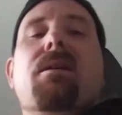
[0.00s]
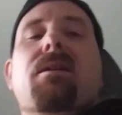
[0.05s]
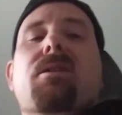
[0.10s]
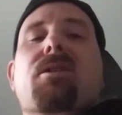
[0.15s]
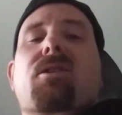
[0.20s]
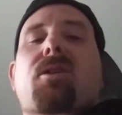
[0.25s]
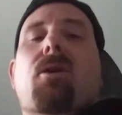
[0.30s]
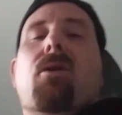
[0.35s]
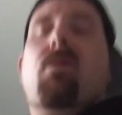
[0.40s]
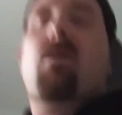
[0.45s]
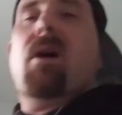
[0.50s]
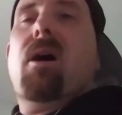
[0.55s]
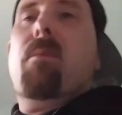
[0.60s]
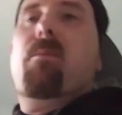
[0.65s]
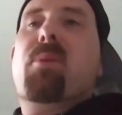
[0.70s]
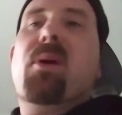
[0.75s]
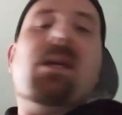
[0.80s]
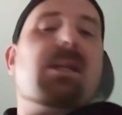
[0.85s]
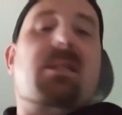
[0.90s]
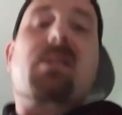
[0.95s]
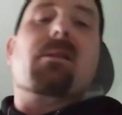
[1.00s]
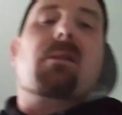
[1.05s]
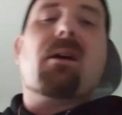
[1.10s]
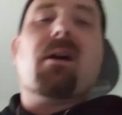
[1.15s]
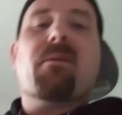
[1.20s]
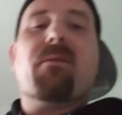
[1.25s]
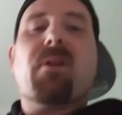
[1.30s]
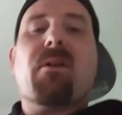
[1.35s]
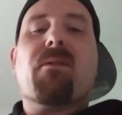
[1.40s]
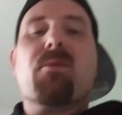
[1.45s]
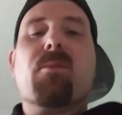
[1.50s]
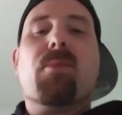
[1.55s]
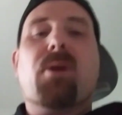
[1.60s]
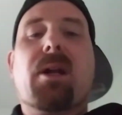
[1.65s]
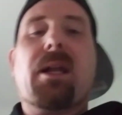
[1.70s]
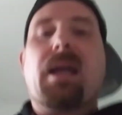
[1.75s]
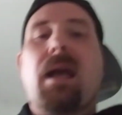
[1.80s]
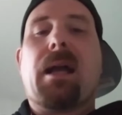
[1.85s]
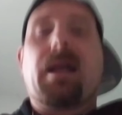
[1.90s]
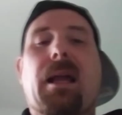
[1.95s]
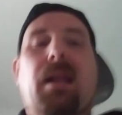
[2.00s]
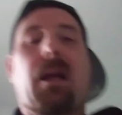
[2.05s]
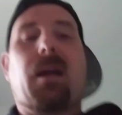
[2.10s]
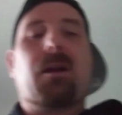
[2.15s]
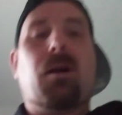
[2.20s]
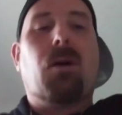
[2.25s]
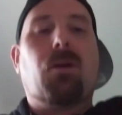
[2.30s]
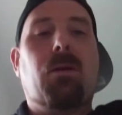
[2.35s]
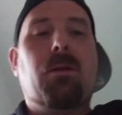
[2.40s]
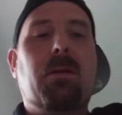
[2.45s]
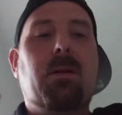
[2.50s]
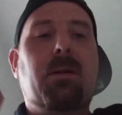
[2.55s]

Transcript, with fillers: So uh, peace and love, everybody. I gotta go.